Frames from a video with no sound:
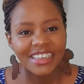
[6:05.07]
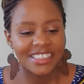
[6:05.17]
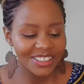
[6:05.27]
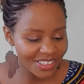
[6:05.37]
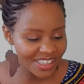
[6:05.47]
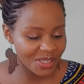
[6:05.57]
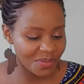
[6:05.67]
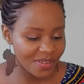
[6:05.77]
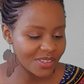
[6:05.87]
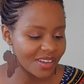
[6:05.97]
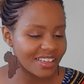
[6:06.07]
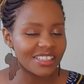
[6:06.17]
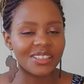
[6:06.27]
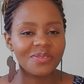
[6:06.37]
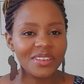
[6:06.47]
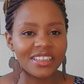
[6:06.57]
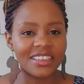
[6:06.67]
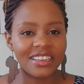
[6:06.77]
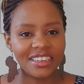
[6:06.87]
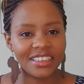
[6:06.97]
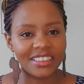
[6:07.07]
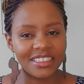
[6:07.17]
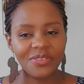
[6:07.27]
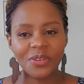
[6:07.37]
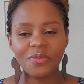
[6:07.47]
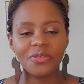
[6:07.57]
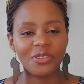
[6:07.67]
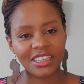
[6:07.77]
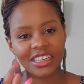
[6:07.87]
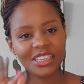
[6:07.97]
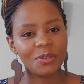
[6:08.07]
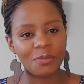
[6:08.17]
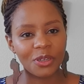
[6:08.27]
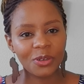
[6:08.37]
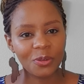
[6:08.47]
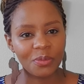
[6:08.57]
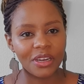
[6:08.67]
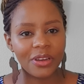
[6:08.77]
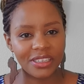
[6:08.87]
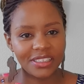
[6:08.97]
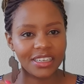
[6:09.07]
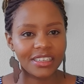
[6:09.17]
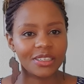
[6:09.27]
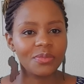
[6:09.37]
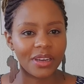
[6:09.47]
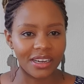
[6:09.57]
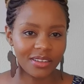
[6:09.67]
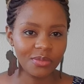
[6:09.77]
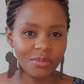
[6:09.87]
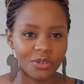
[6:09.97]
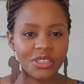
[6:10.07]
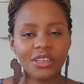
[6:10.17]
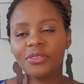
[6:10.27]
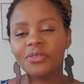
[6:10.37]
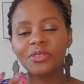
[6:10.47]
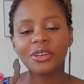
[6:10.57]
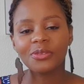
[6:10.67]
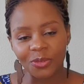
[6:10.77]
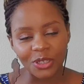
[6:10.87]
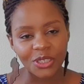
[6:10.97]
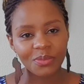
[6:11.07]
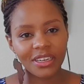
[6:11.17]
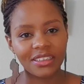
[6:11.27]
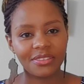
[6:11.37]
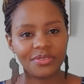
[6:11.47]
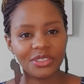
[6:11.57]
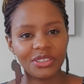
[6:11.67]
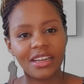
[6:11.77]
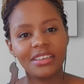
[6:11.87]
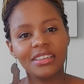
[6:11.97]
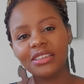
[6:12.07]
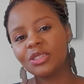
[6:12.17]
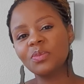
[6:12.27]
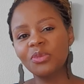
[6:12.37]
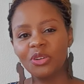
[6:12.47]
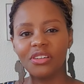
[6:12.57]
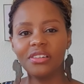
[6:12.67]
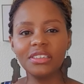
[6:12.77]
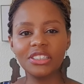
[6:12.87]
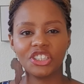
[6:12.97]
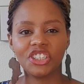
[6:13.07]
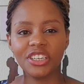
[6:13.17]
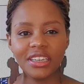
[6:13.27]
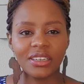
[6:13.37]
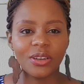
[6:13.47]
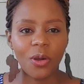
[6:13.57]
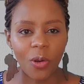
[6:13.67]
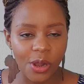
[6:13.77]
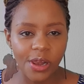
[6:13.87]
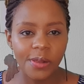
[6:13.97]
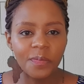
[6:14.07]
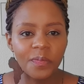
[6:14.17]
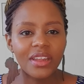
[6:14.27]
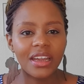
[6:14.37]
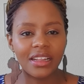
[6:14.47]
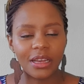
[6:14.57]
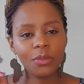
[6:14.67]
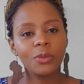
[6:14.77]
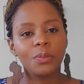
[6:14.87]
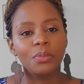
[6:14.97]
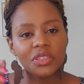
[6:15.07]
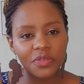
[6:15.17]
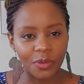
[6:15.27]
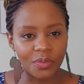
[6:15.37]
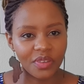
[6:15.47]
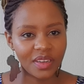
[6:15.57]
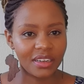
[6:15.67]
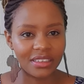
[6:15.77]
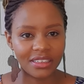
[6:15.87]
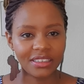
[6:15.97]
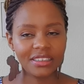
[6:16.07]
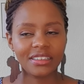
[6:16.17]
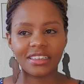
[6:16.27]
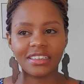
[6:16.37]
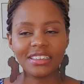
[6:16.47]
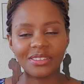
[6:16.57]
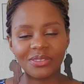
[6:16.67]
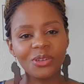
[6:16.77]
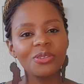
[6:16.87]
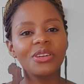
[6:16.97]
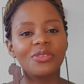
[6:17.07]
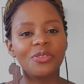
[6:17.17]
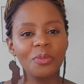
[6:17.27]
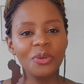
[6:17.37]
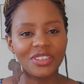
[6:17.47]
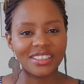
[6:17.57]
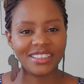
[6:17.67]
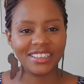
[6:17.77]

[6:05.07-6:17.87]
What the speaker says: So this person asked me, even before they asked me about au pair, where did I get my other boots? If you've not watched my other video, I did a small Shein haul and I bought boots from there. Like if you're looking for boots,